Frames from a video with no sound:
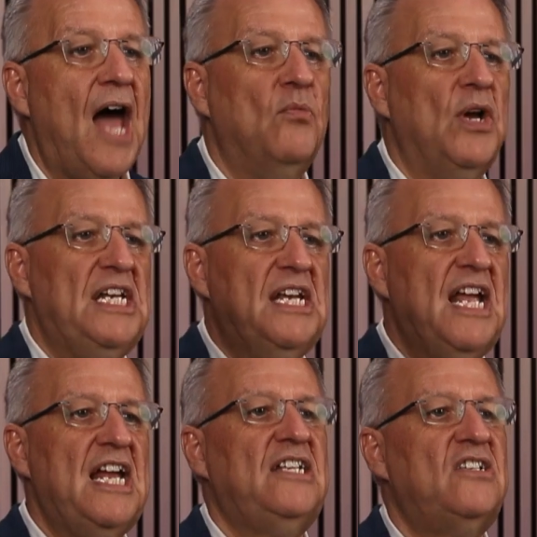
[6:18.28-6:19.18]
we
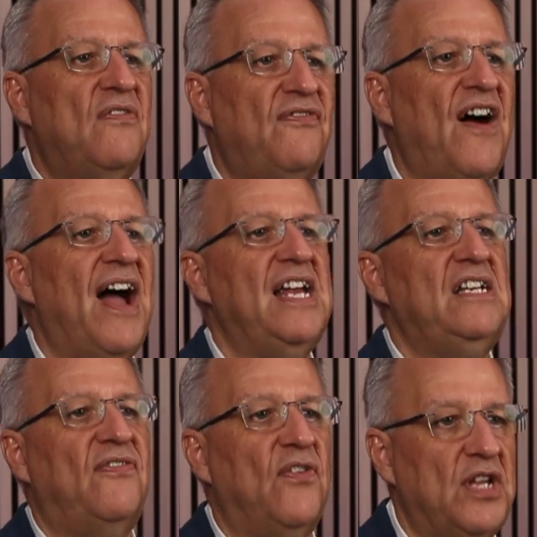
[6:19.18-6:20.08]
need to find
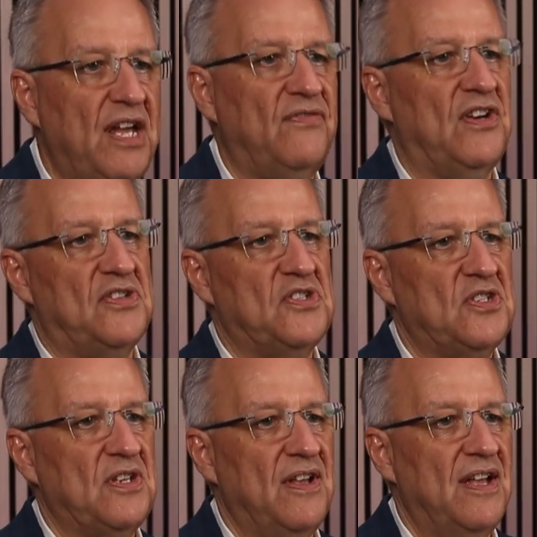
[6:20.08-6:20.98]
forgiveness.
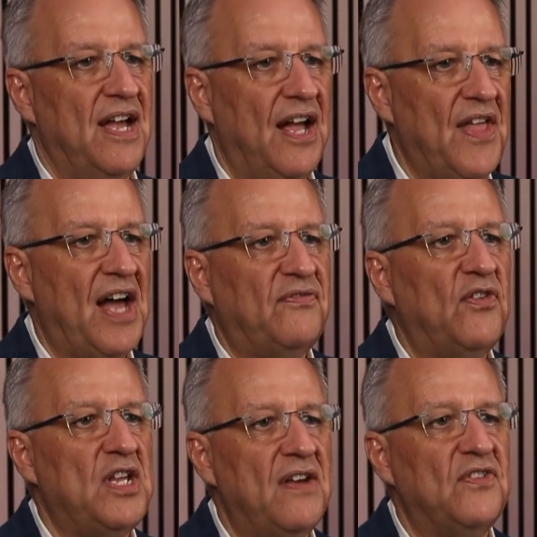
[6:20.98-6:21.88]
And that
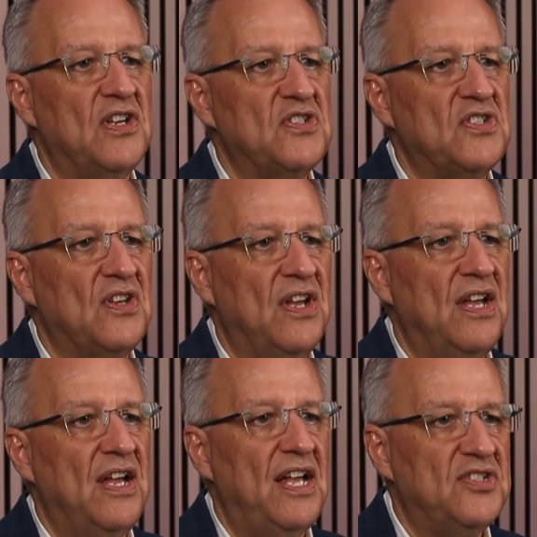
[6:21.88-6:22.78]
forgiveness
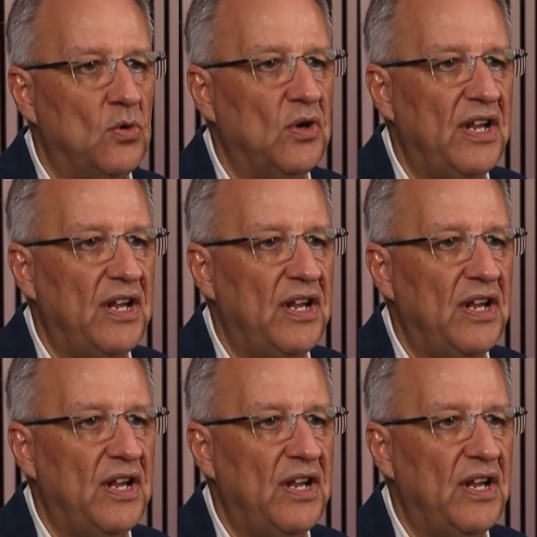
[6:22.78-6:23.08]
is only